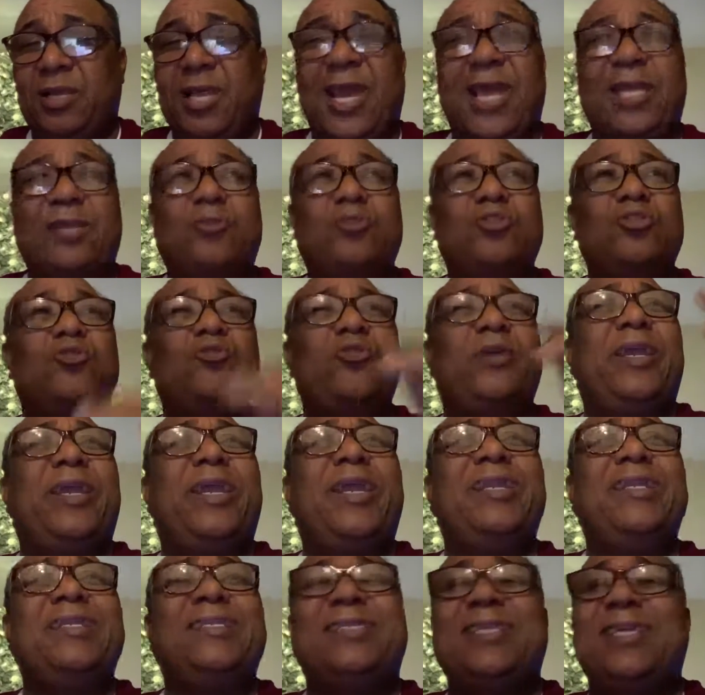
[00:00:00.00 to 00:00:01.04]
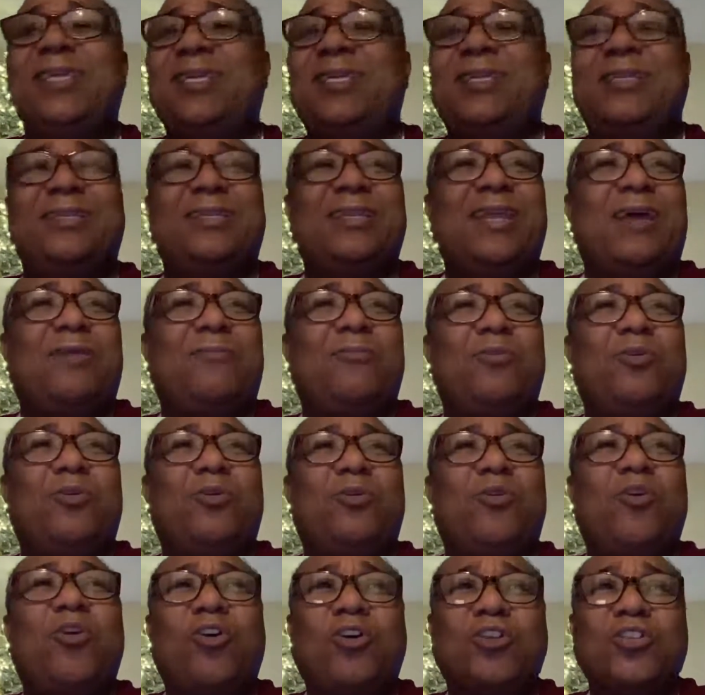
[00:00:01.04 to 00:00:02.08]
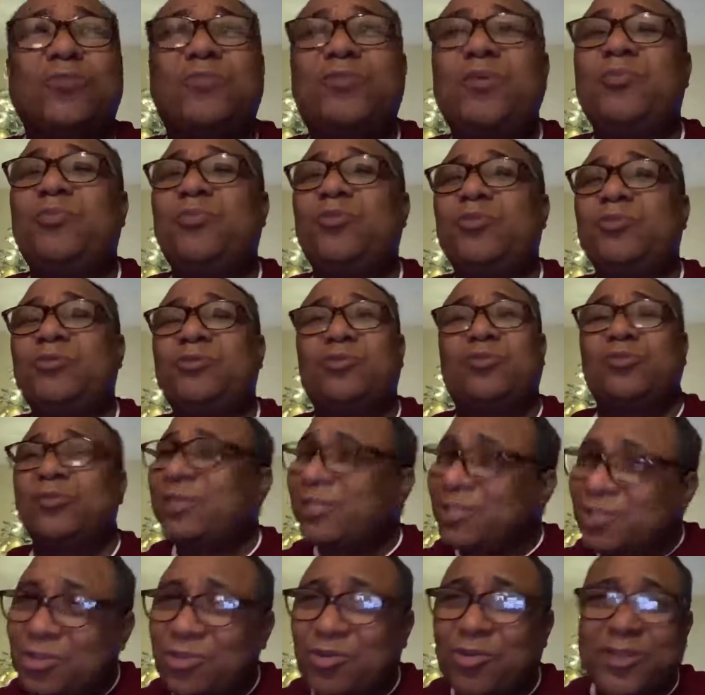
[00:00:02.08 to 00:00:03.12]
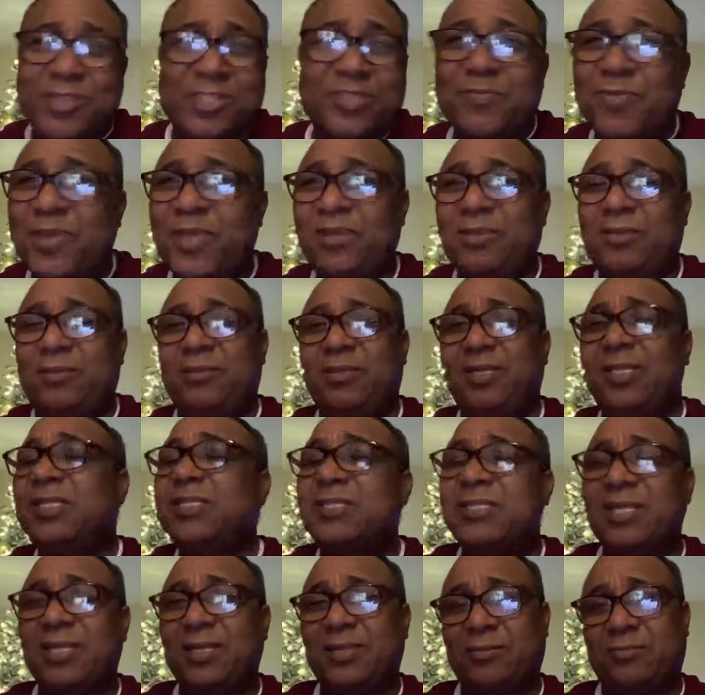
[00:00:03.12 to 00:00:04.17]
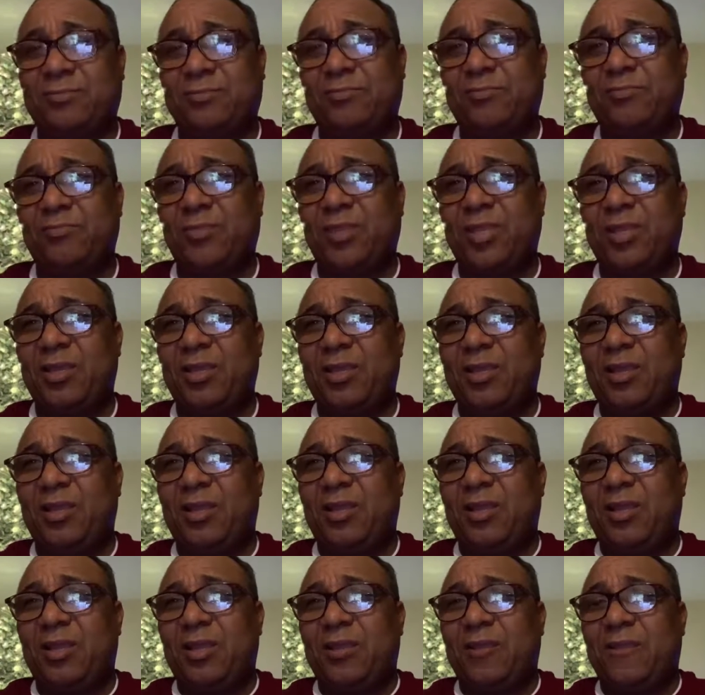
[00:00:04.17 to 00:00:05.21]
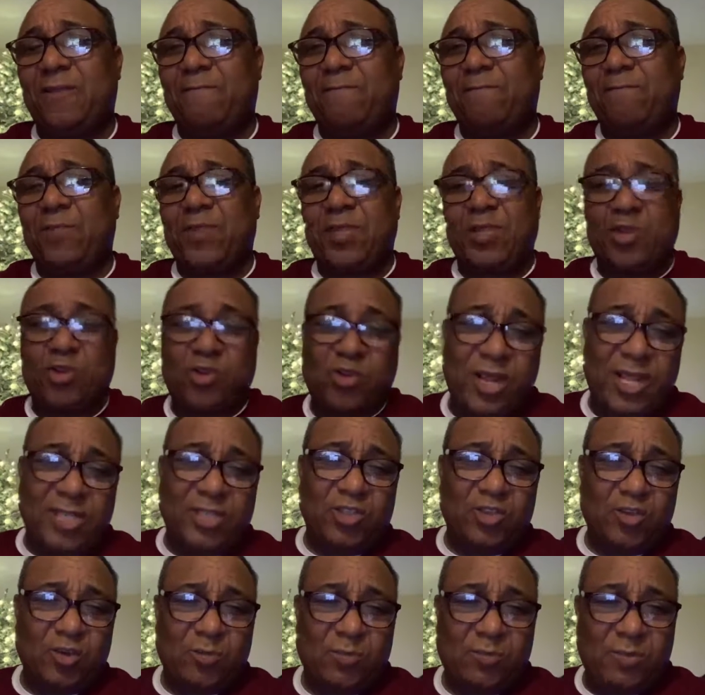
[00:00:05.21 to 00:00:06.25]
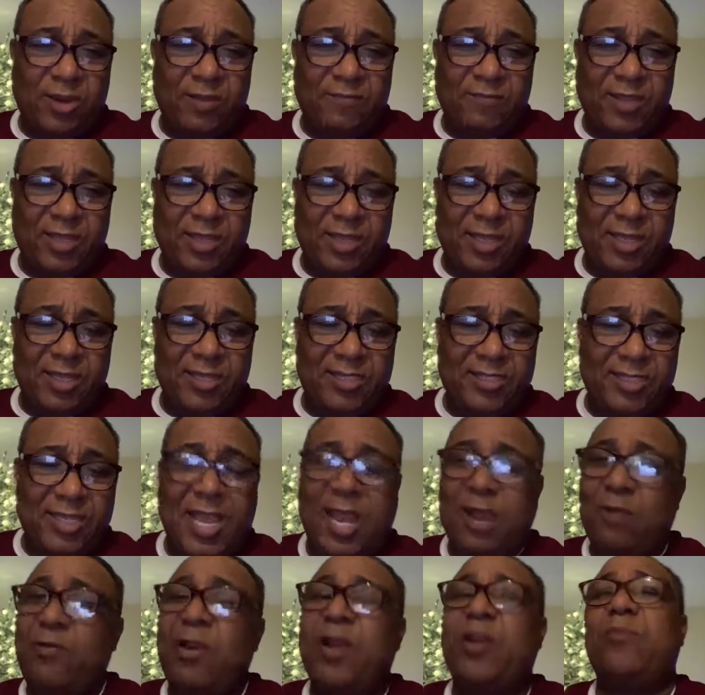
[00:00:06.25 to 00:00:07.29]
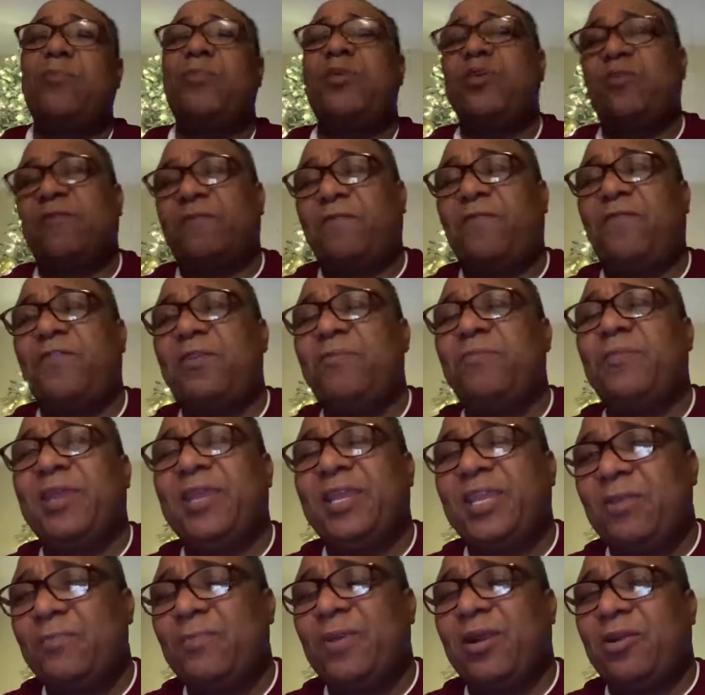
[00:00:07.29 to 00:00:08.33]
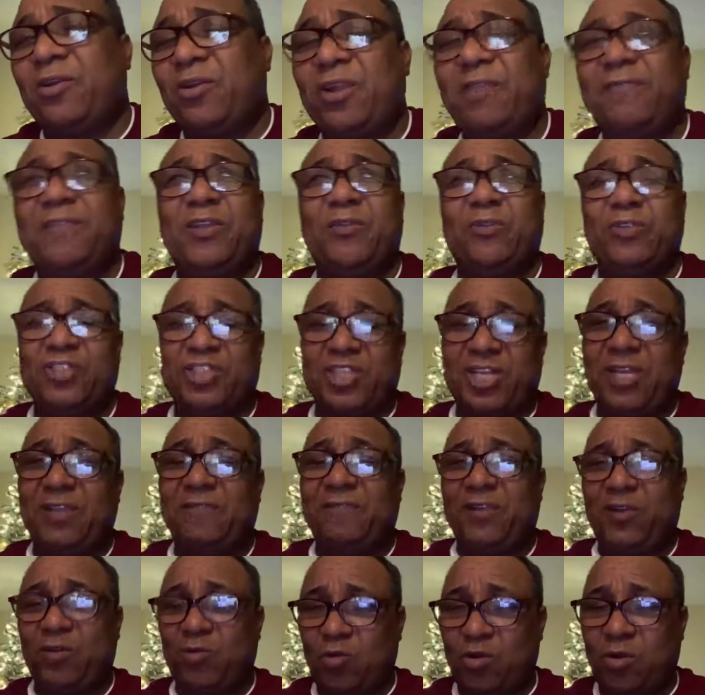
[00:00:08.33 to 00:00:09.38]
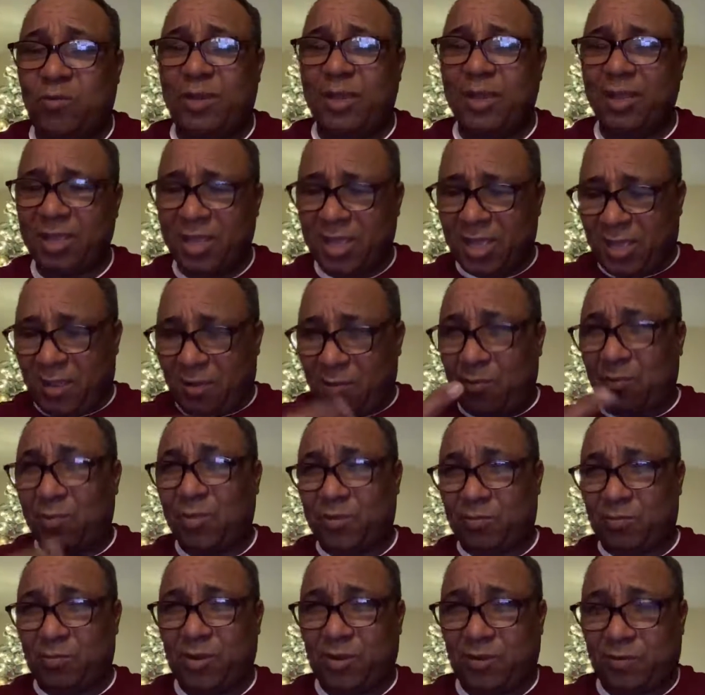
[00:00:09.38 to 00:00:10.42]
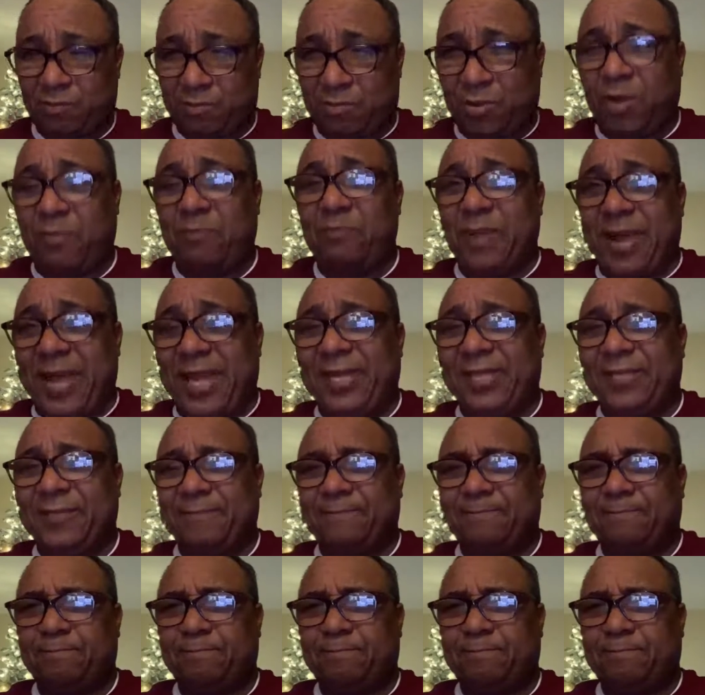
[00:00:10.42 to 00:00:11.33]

I don't do anything that will cause people to disgrace me easily. You know that song say, I'd rather be a free man in my grave than a slave in the water. Bob Marley.